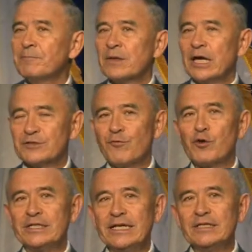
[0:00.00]
has
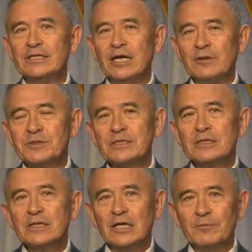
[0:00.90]
14 teams
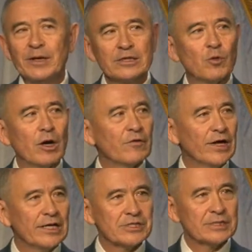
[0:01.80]
and the Big 12
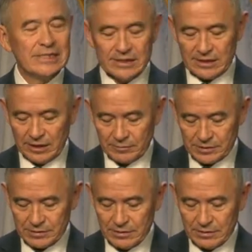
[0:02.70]
has 10 teams.